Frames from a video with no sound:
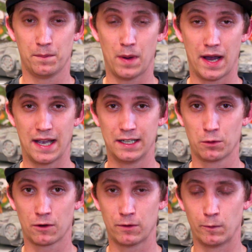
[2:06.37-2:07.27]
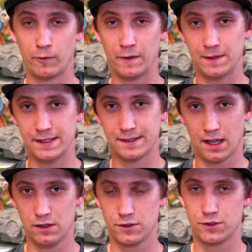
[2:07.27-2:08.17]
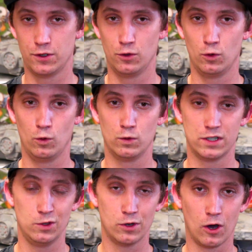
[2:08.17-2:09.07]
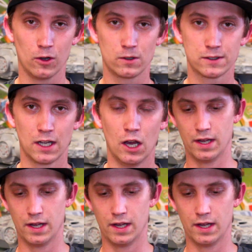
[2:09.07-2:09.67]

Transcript: by anywhere from 50 cents to $2.